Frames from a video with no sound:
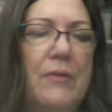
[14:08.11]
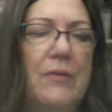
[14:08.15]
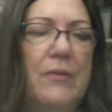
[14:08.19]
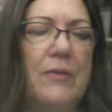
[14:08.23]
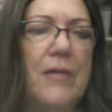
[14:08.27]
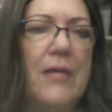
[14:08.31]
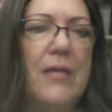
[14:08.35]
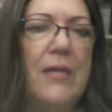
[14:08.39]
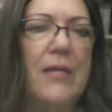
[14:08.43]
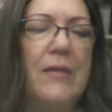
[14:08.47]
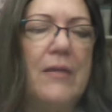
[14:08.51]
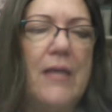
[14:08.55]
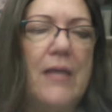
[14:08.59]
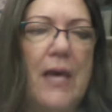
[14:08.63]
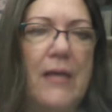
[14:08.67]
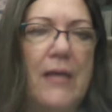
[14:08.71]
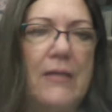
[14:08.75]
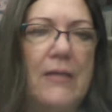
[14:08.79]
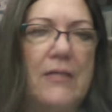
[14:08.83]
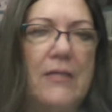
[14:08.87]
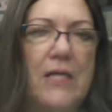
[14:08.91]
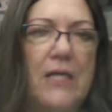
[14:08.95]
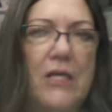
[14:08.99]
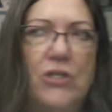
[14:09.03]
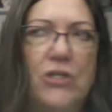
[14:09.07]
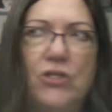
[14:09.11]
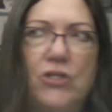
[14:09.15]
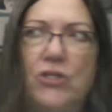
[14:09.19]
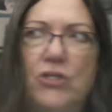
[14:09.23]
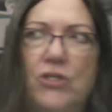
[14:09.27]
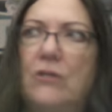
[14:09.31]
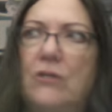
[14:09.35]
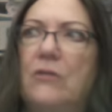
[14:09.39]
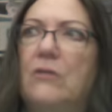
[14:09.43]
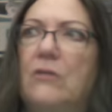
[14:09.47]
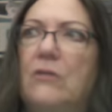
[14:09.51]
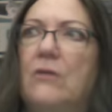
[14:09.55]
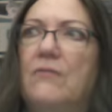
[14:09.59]
taking that
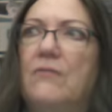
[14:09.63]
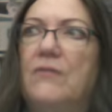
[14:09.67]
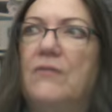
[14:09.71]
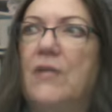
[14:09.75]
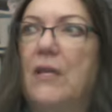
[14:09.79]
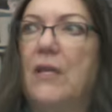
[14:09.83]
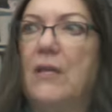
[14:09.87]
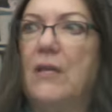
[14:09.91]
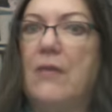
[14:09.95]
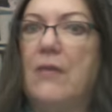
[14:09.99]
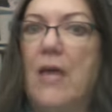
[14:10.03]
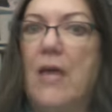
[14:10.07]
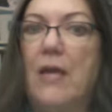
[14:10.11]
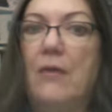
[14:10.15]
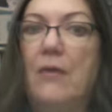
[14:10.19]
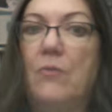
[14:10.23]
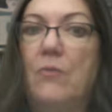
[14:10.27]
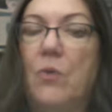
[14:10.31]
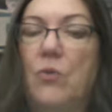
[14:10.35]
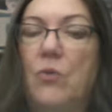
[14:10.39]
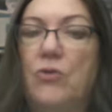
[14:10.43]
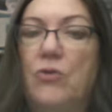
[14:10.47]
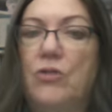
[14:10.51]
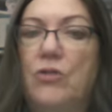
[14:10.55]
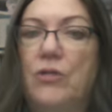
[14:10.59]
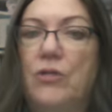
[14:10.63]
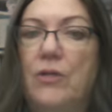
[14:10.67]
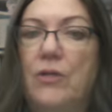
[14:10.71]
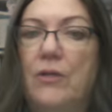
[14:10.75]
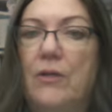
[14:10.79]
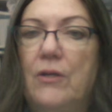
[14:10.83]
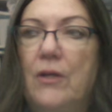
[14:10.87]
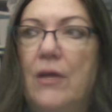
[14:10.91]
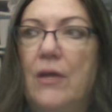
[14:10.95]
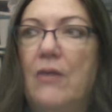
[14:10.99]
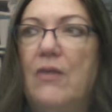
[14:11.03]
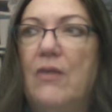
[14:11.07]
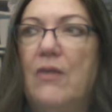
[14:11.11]
intention, setting that in
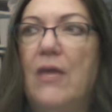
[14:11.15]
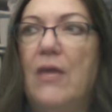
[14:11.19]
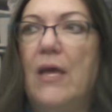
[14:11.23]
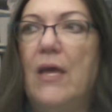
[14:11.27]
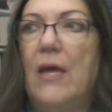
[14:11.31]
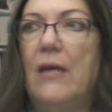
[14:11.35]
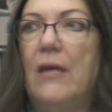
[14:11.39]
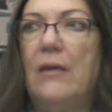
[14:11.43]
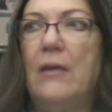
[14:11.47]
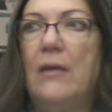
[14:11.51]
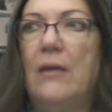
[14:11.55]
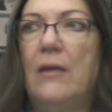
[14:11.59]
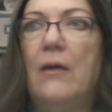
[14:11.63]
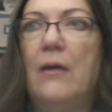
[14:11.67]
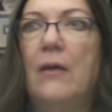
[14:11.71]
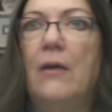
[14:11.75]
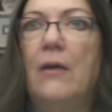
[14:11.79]
motion, and then